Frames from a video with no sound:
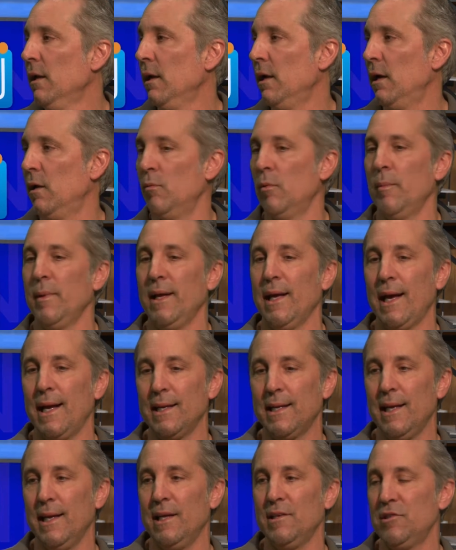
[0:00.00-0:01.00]
When we
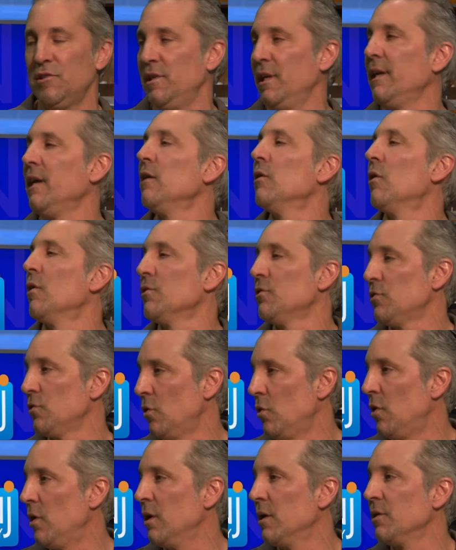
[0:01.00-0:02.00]
had kids singing our
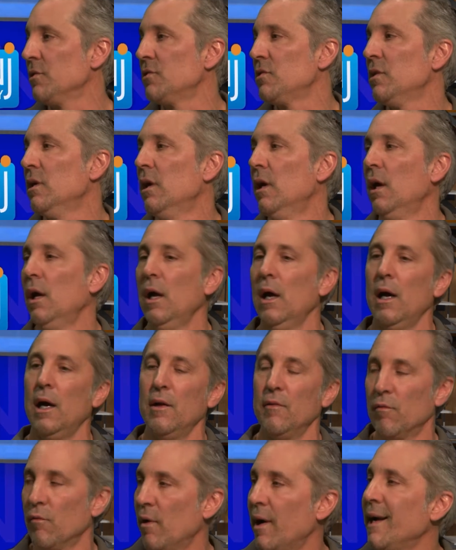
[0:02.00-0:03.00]
songs
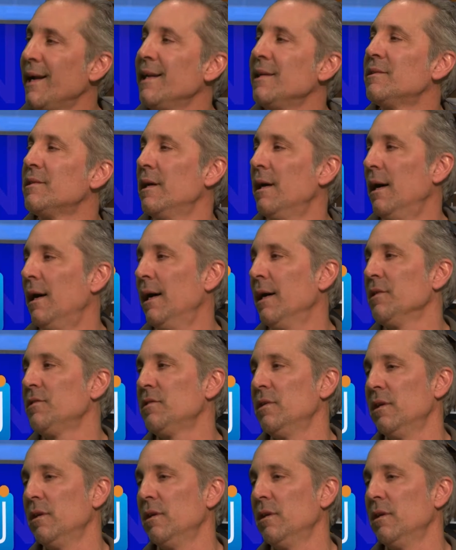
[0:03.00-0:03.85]
and writing to us,